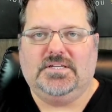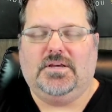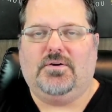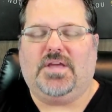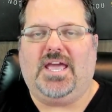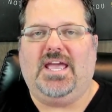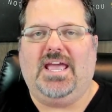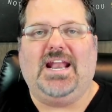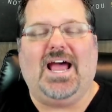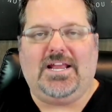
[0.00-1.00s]
Okay.
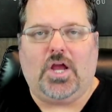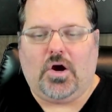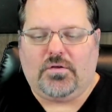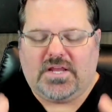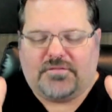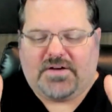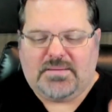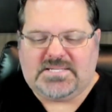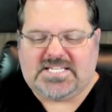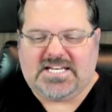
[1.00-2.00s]
And I know that if
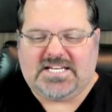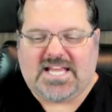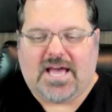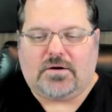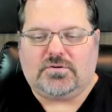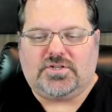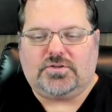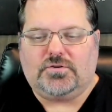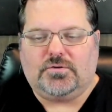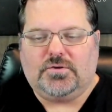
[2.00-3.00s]
I'm sitting down
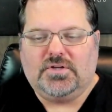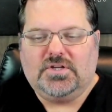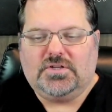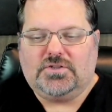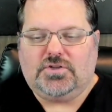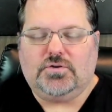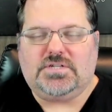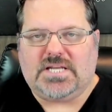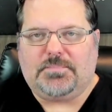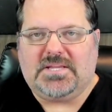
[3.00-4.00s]
to do
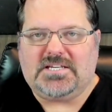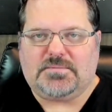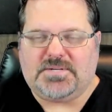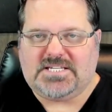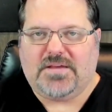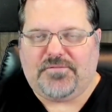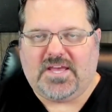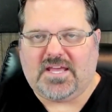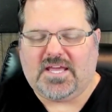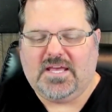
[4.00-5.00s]
something
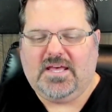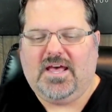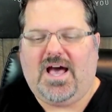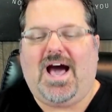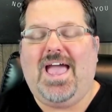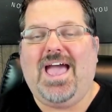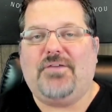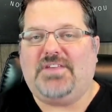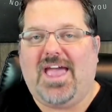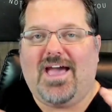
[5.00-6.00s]
specific, I
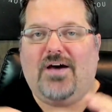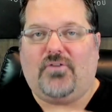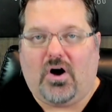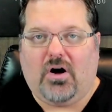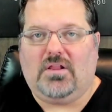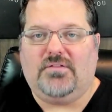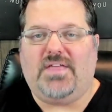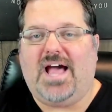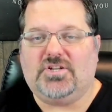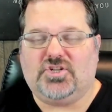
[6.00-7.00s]
have to have all of
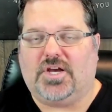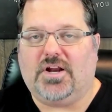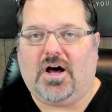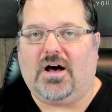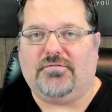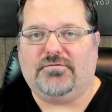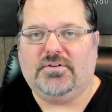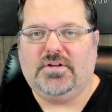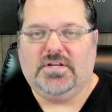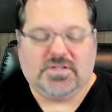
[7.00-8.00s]
that shut off.
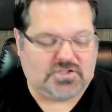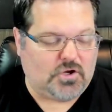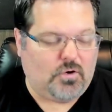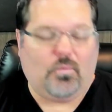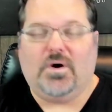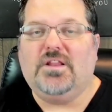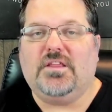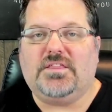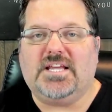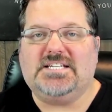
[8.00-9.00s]
So one of
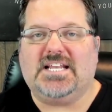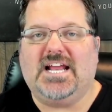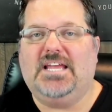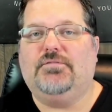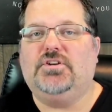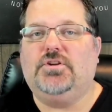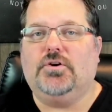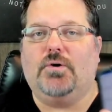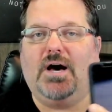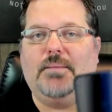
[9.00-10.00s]
the things that I even
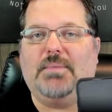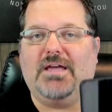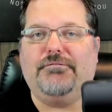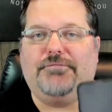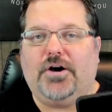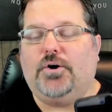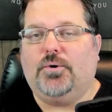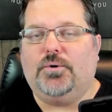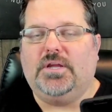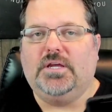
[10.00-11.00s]
do on my
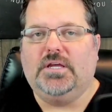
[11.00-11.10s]
phone